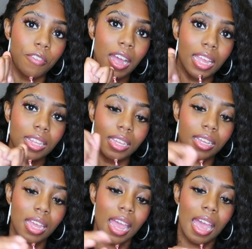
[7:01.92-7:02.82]

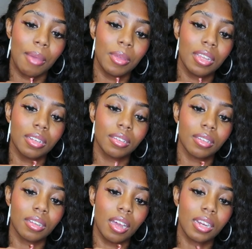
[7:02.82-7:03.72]
filing, I mean,
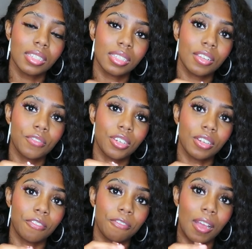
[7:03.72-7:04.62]
honestly, if you're
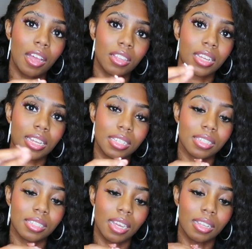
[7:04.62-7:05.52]
gonna file it,
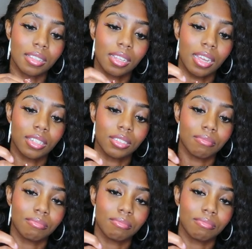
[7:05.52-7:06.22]
it's not that